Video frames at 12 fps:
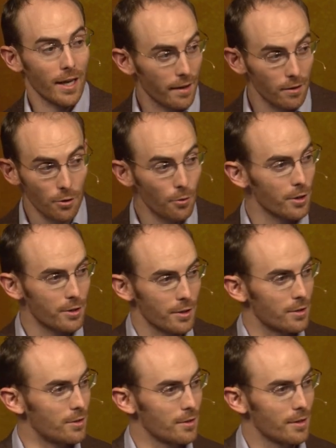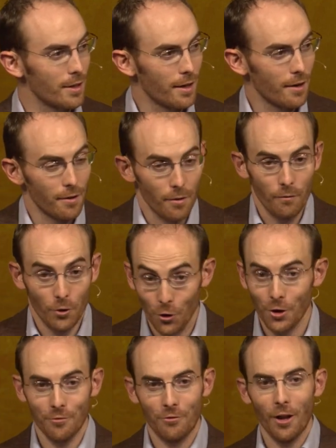And Lewis is
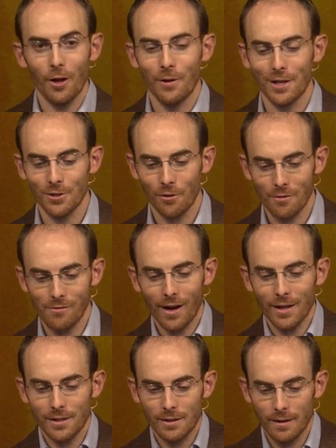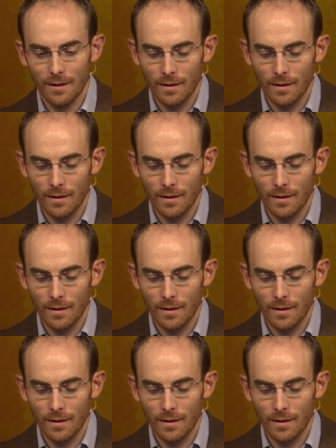good at following his own advice.